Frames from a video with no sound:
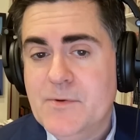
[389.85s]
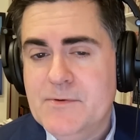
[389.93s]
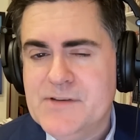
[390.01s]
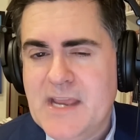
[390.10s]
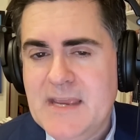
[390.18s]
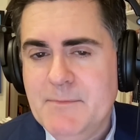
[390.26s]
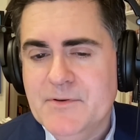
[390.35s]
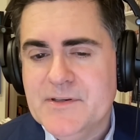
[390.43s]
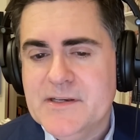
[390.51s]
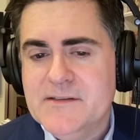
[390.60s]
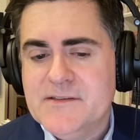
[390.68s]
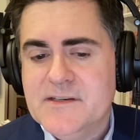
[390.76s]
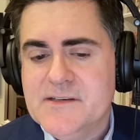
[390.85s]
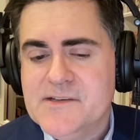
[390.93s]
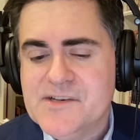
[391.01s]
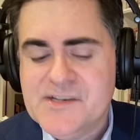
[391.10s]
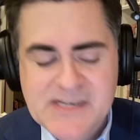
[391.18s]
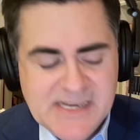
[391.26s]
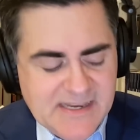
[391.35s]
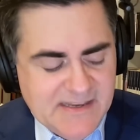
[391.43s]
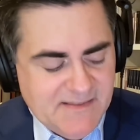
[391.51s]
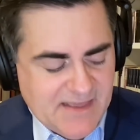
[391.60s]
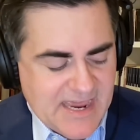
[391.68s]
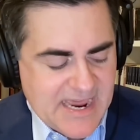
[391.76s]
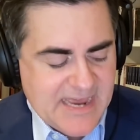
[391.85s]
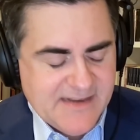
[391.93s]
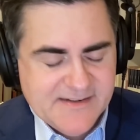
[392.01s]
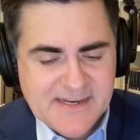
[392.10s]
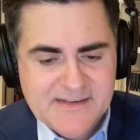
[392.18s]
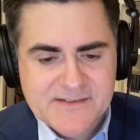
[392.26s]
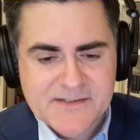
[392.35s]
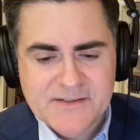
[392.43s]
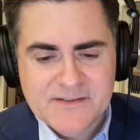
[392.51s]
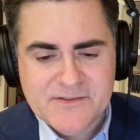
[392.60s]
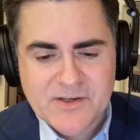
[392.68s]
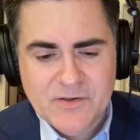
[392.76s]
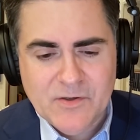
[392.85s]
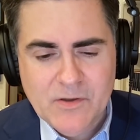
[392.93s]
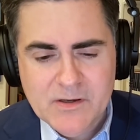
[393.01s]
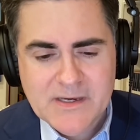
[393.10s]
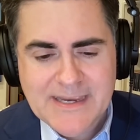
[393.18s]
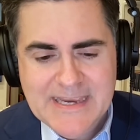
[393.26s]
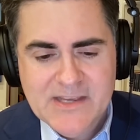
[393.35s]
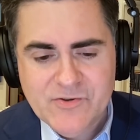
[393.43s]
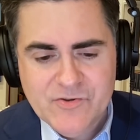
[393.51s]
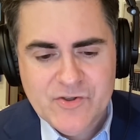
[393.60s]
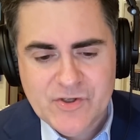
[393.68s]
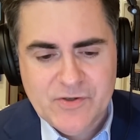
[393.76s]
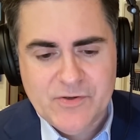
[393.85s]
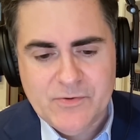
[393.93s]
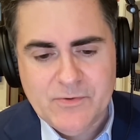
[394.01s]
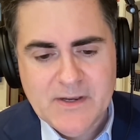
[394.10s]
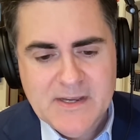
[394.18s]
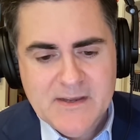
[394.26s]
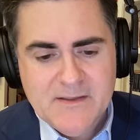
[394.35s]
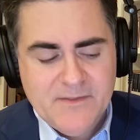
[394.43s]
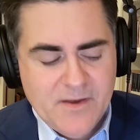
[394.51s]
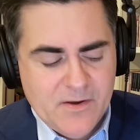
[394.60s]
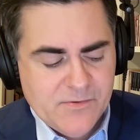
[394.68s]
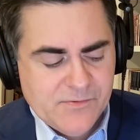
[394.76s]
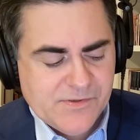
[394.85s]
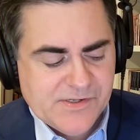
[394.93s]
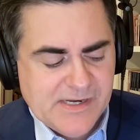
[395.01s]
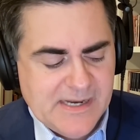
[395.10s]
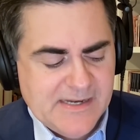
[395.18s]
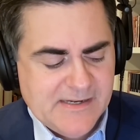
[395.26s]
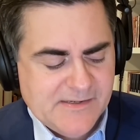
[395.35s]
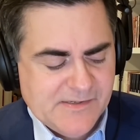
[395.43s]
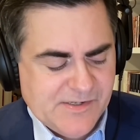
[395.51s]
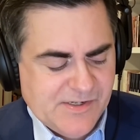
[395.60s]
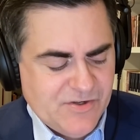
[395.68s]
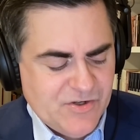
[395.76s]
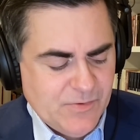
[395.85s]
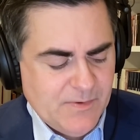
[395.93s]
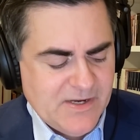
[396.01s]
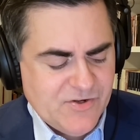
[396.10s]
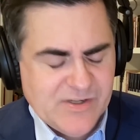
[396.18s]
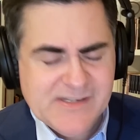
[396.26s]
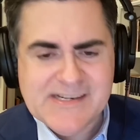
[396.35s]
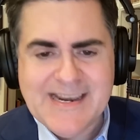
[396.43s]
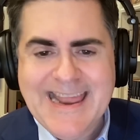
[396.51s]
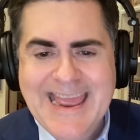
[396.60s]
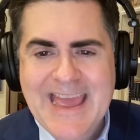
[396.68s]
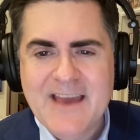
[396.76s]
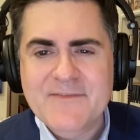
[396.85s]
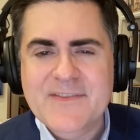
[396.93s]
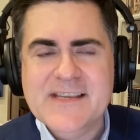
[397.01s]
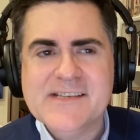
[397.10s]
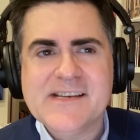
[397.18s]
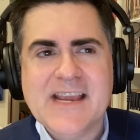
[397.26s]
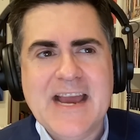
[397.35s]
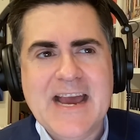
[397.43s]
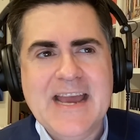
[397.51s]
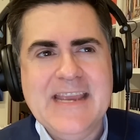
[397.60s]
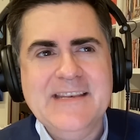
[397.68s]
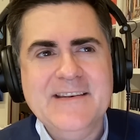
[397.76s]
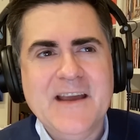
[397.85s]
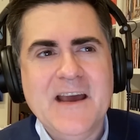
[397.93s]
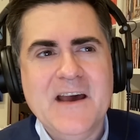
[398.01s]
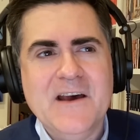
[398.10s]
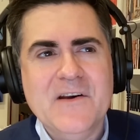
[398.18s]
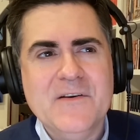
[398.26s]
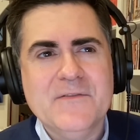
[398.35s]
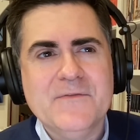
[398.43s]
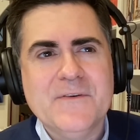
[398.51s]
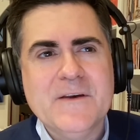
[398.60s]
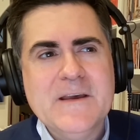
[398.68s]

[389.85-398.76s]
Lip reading: he was able to see that and to look into those situations and to have this kind of